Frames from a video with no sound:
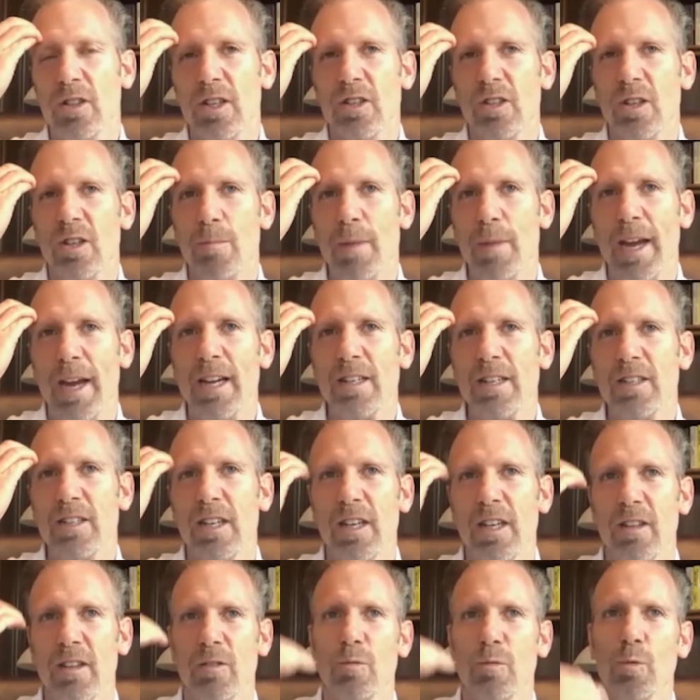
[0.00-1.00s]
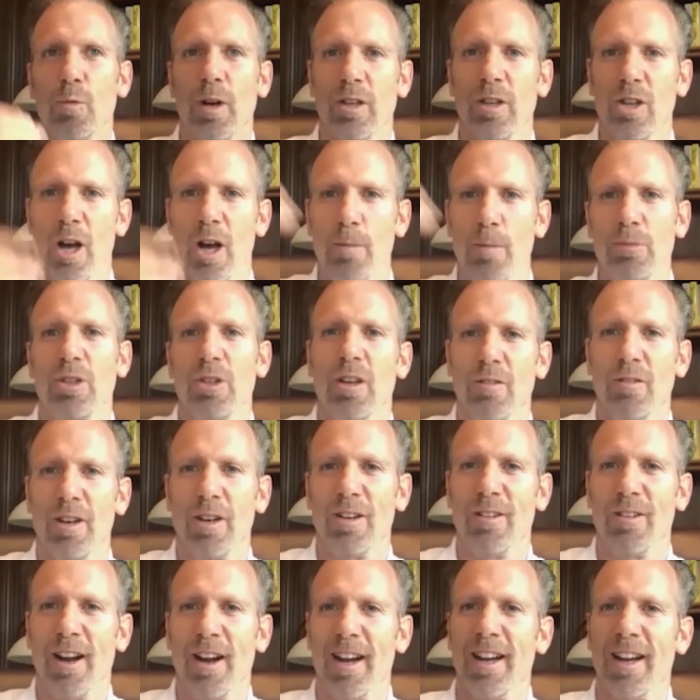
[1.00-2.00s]
It's amazing what comes of it,
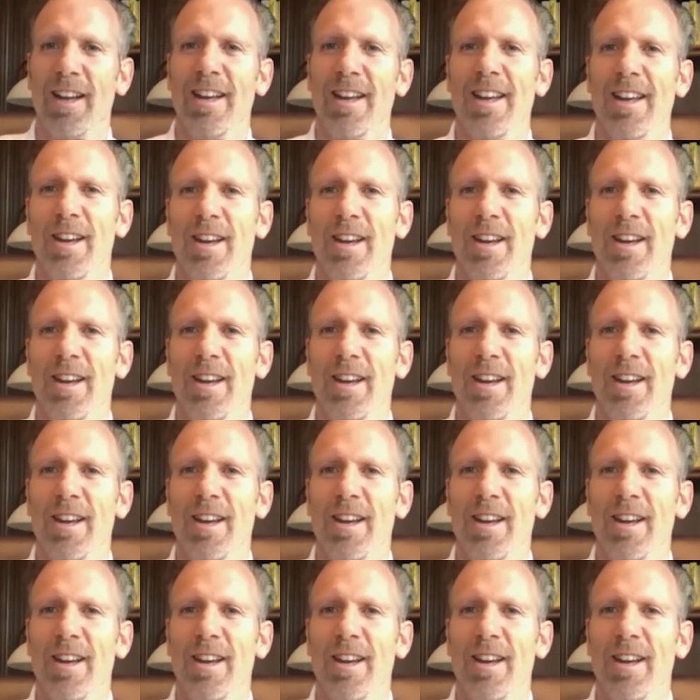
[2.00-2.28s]
right?